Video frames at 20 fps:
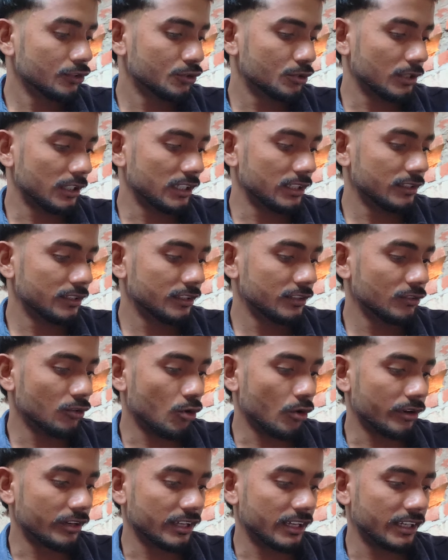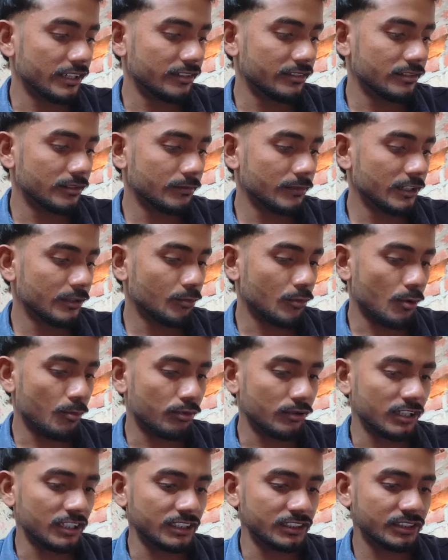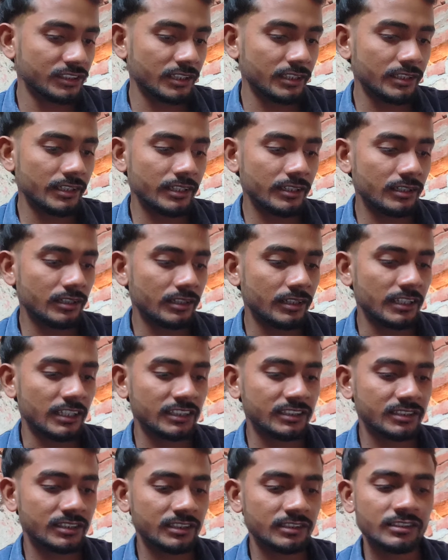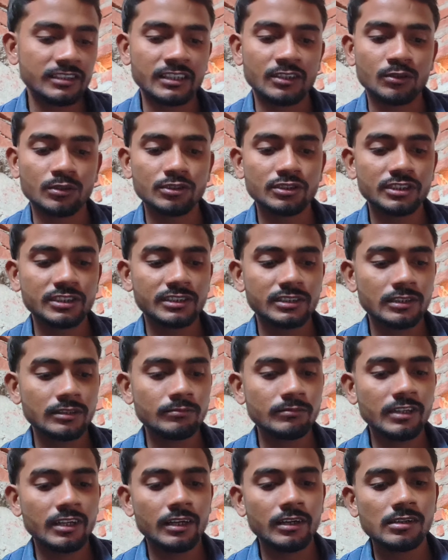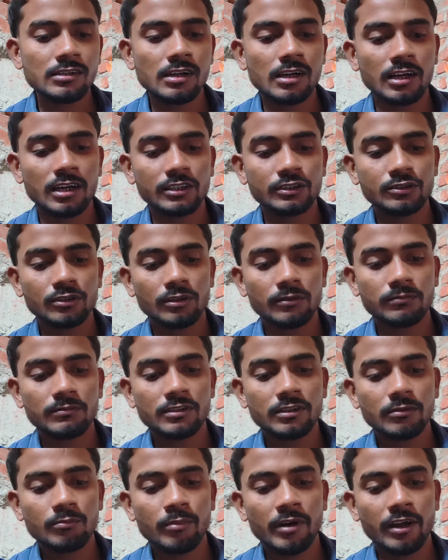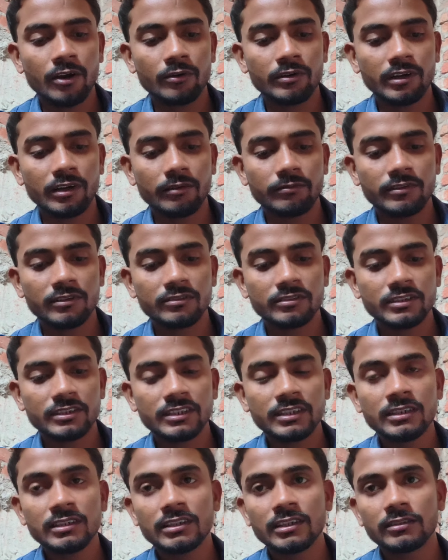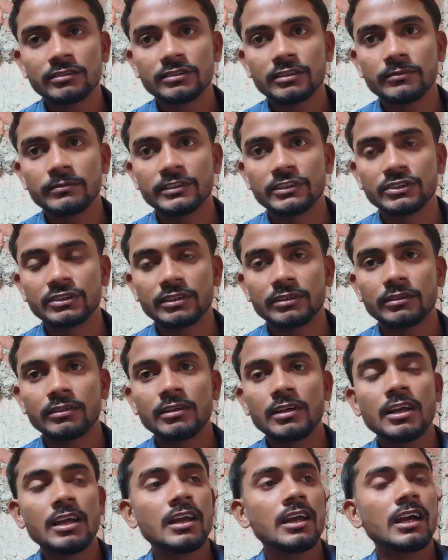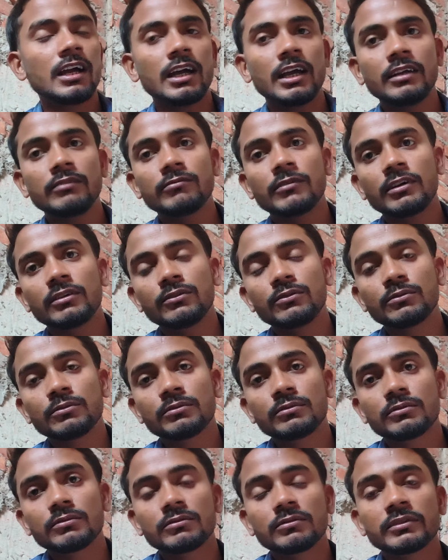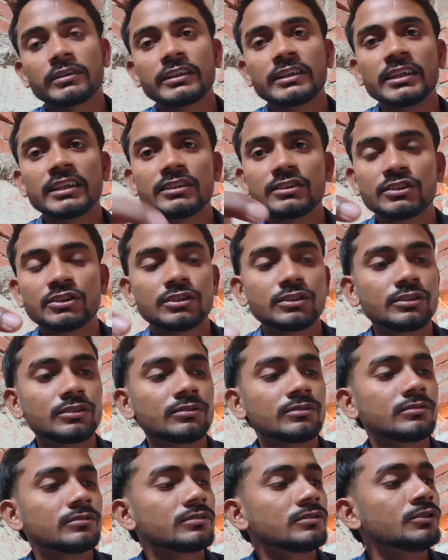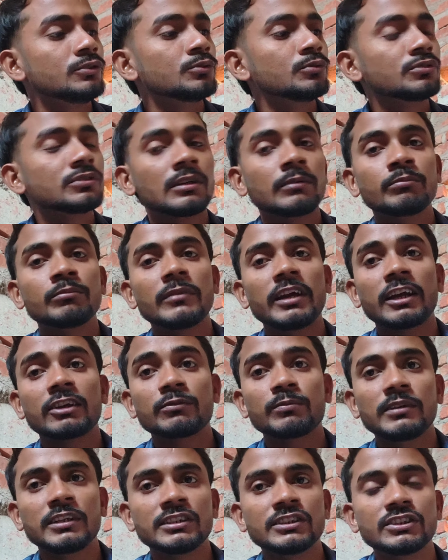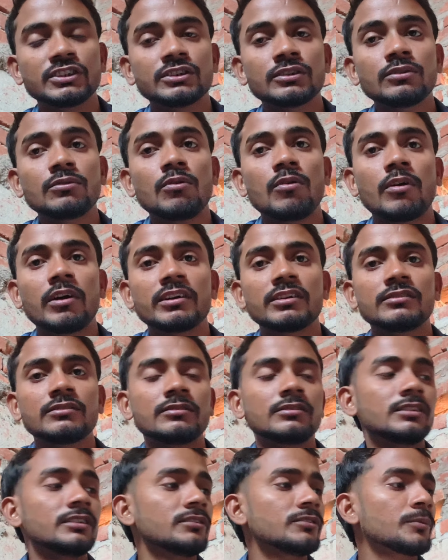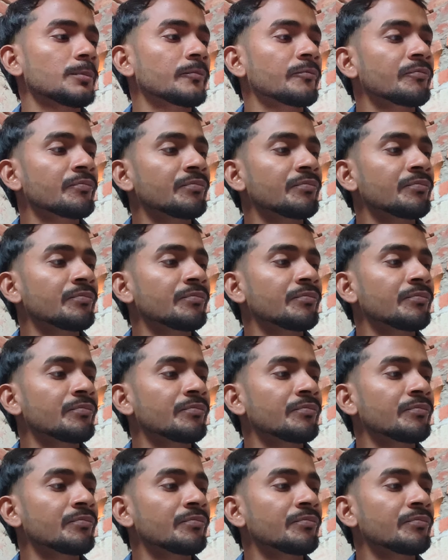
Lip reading: 12th is organism and population. Next is ecosystem, and last of the biodiversity and conservation. I want to get you some explanation. What is this?